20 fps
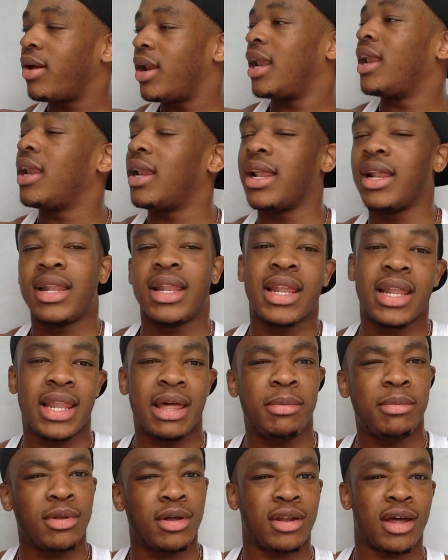
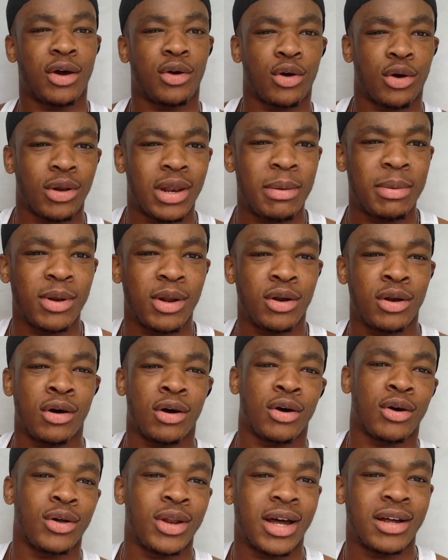Let me not
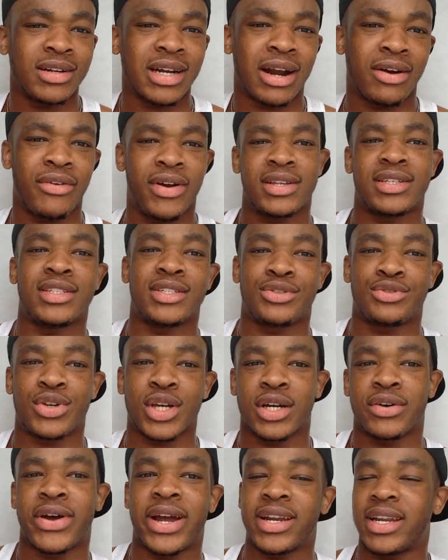go down that racist
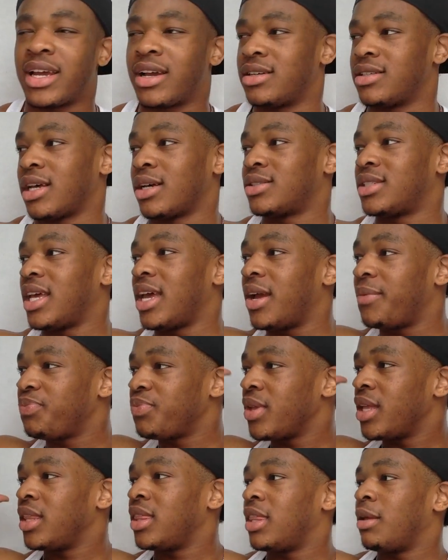trail right there, because I say
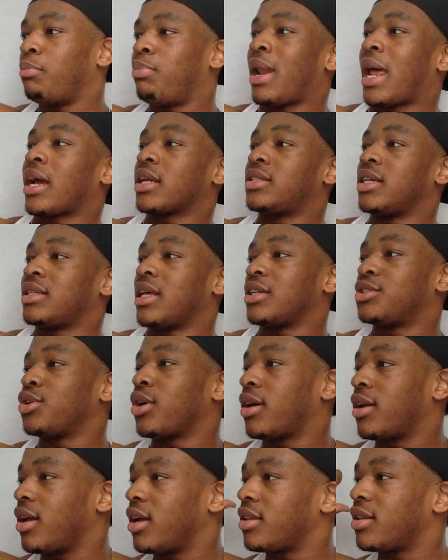the black tastes like
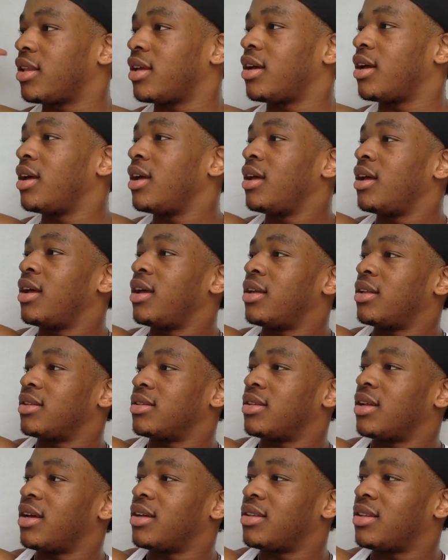chocolate, the
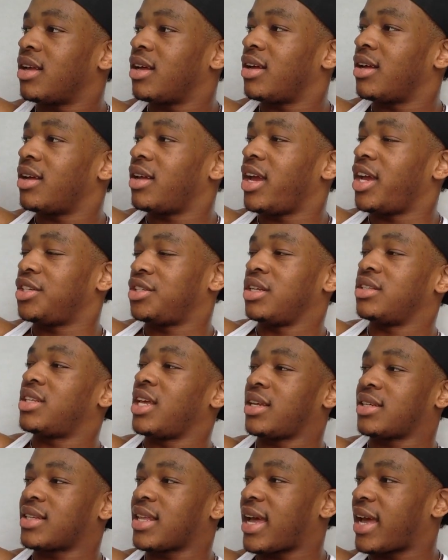Asian
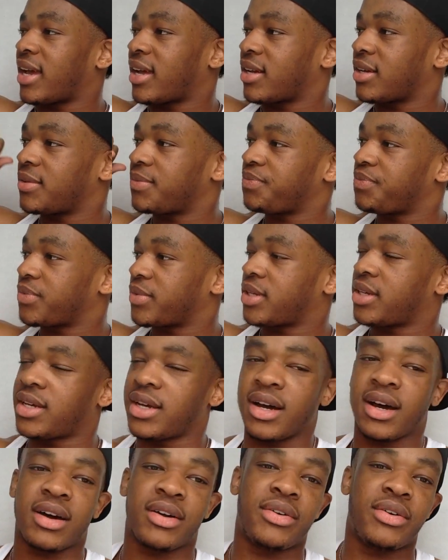tastes like
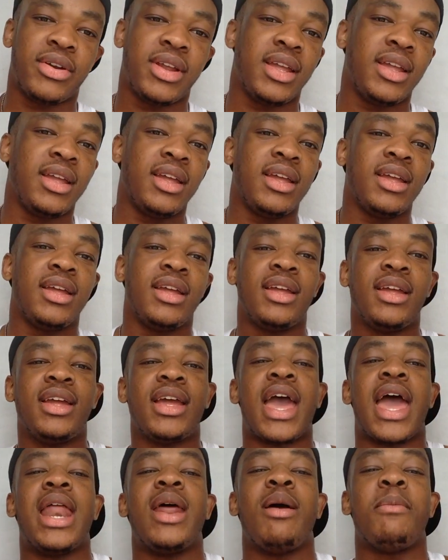curry.
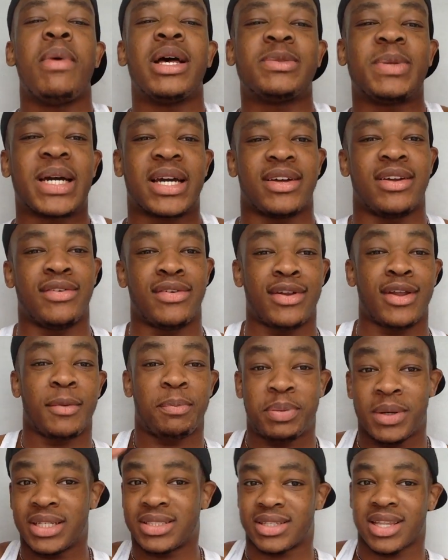Yeah, anyway, mess back in the
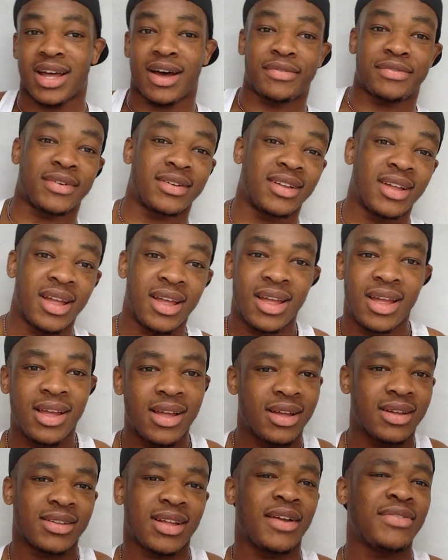video. Peace, love.
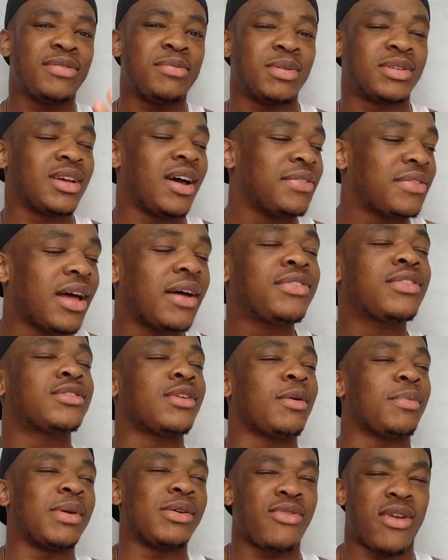I have to
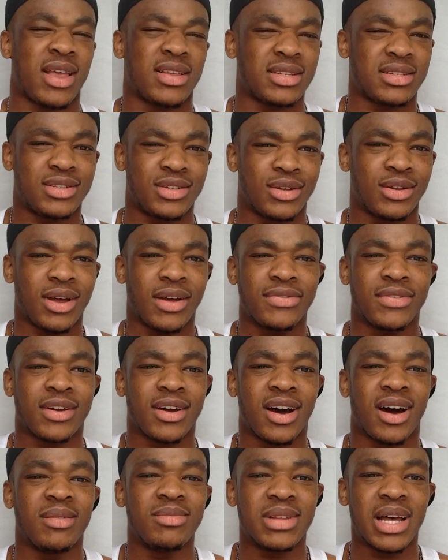stop being racist, you know? I have to
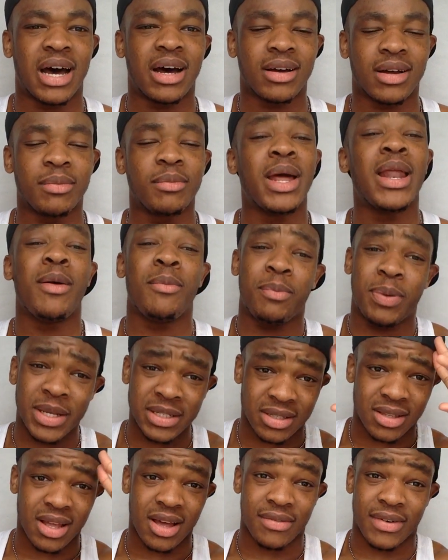calm down. But anyway,
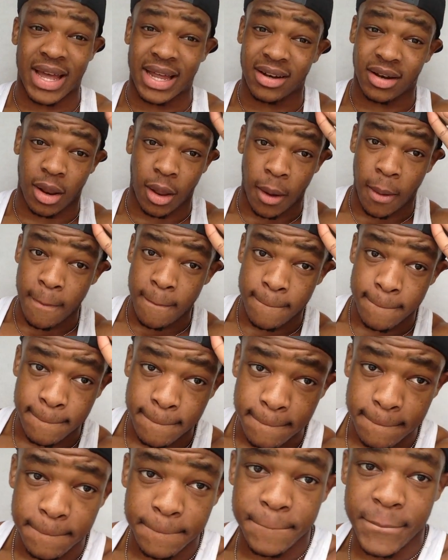peace, love, and
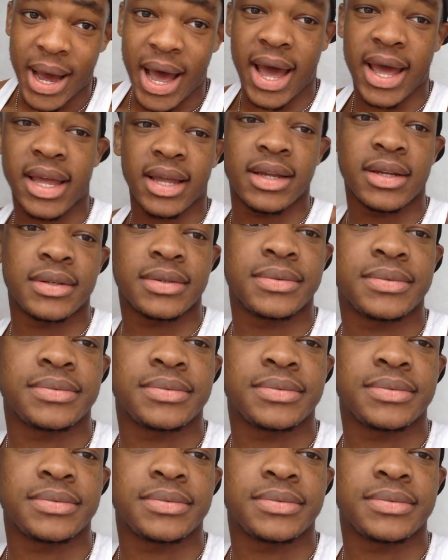bye.